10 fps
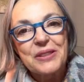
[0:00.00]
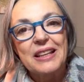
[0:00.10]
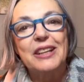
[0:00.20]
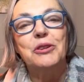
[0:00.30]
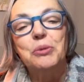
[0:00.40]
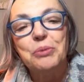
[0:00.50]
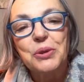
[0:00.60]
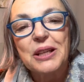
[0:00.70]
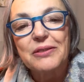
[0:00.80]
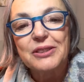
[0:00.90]
I hope you
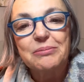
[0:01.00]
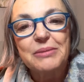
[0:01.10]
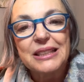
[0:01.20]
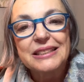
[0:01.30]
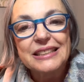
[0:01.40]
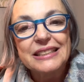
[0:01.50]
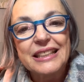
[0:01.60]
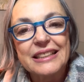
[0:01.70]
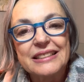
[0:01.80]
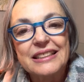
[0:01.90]
have an amazing
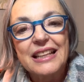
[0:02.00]
day.